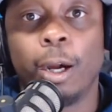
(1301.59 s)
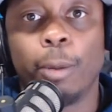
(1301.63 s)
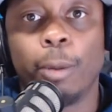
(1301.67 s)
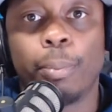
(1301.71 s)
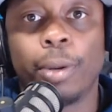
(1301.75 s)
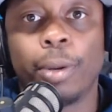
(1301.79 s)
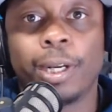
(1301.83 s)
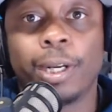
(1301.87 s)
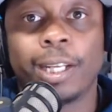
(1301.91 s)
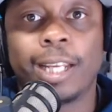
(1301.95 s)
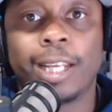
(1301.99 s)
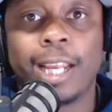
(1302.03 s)

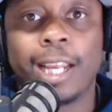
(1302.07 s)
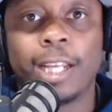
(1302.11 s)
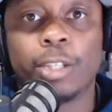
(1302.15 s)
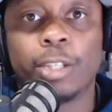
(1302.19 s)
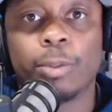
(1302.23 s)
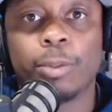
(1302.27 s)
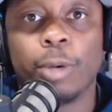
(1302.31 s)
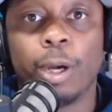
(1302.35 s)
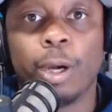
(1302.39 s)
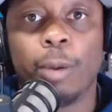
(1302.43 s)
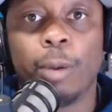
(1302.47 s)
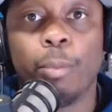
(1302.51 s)
predicates
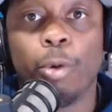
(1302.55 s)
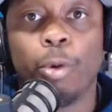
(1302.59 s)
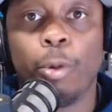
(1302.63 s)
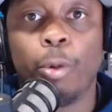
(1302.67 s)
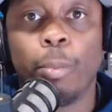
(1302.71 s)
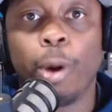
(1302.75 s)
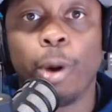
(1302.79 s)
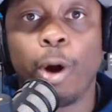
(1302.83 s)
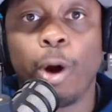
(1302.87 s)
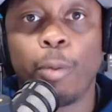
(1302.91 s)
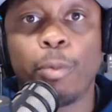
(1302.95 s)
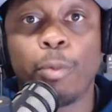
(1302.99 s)
more
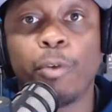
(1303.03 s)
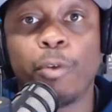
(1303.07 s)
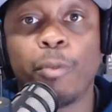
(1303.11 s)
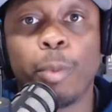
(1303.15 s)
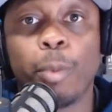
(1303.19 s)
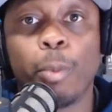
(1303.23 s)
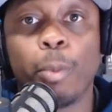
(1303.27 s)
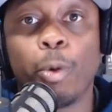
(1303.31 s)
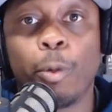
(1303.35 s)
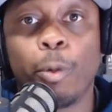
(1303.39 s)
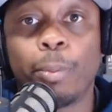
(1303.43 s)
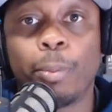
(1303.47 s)
ball
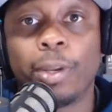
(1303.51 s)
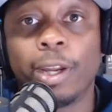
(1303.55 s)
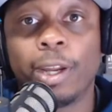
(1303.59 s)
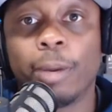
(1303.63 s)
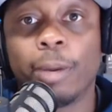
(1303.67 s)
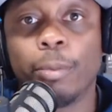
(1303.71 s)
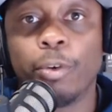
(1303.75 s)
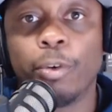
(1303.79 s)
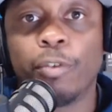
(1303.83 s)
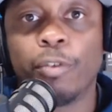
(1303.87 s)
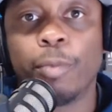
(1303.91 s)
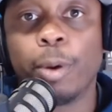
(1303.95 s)
movement, more player
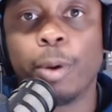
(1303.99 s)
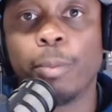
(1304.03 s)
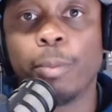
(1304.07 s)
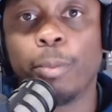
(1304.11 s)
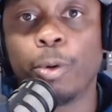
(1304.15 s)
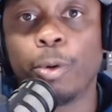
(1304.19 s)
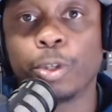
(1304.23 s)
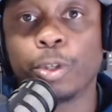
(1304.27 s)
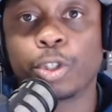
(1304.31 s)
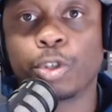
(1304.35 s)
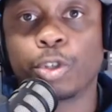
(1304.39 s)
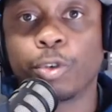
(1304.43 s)
movement,
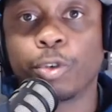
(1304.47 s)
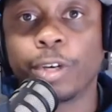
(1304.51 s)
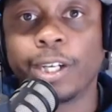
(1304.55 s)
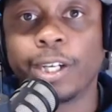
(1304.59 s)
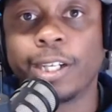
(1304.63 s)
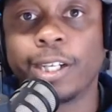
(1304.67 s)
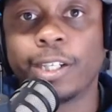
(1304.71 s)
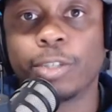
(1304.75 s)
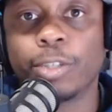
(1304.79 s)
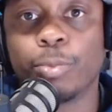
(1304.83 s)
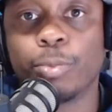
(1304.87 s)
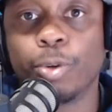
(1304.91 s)
more
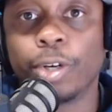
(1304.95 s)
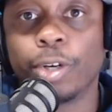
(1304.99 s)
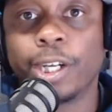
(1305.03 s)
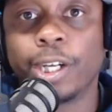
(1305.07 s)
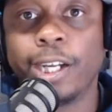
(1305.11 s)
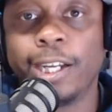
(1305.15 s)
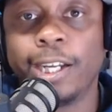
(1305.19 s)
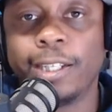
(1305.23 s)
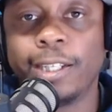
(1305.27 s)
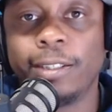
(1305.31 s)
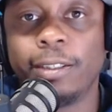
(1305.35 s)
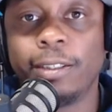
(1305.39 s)
screens, more
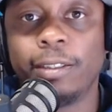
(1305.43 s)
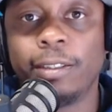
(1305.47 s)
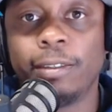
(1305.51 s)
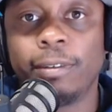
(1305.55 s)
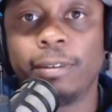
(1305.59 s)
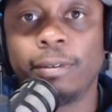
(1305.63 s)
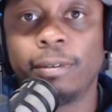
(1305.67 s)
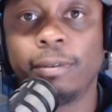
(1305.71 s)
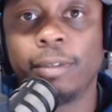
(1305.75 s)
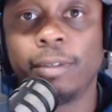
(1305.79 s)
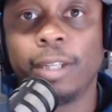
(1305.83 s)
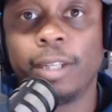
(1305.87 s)
cutting,
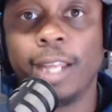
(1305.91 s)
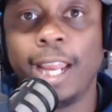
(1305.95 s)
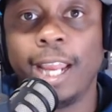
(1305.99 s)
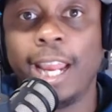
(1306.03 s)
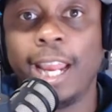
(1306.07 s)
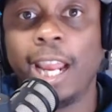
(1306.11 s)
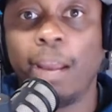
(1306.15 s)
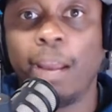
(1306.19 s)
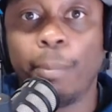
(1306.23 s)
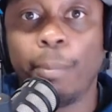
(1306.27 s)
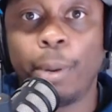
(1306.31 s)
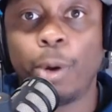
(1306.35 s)

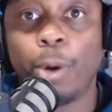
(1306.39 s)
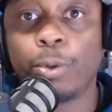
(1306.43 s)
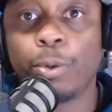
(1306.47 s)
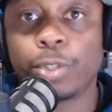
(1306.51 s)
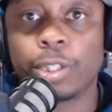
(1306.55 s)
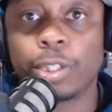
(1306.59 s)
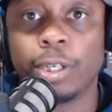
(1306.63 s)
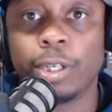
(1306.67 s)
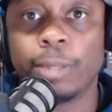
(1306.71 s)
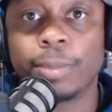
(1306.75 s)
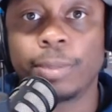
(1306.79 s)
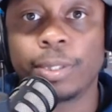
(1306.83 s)
and
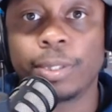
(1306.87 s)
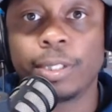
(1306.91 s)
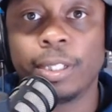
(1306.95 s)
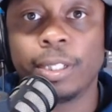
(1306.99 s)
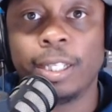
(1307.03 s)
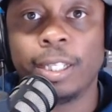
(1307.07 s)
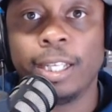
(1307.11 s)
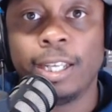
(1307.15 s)
post-ups.